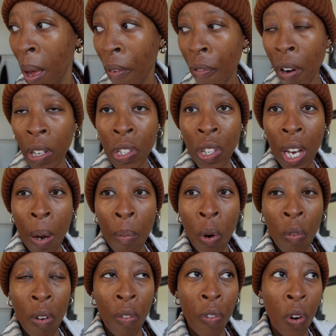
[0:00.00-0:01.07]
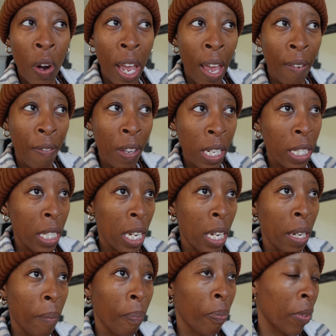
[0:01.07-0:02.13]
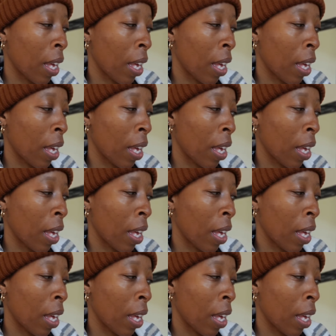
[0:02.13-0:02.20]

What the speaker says: friend to come over for her fitting.